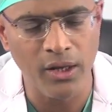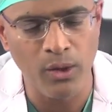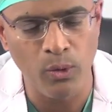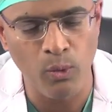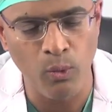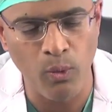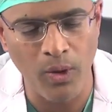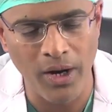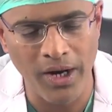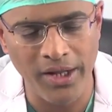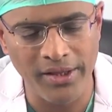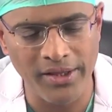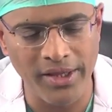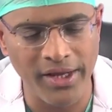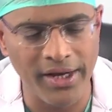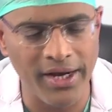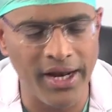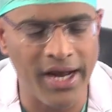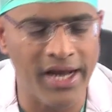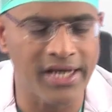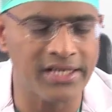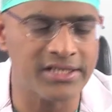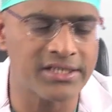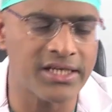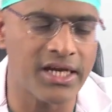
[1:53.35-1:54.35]
one on the
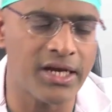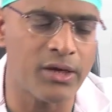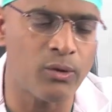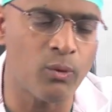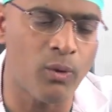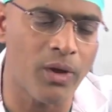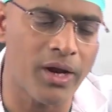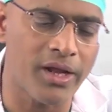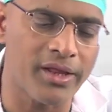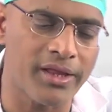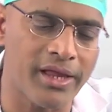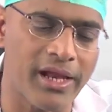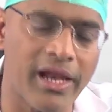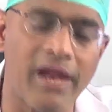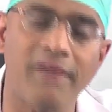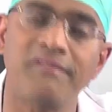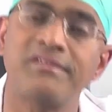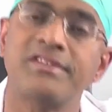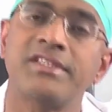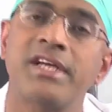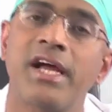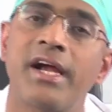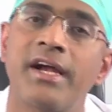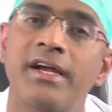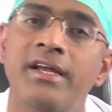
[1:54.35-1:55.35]
right side, one on the left
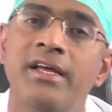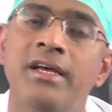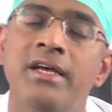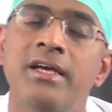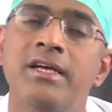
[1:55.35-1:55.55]
side.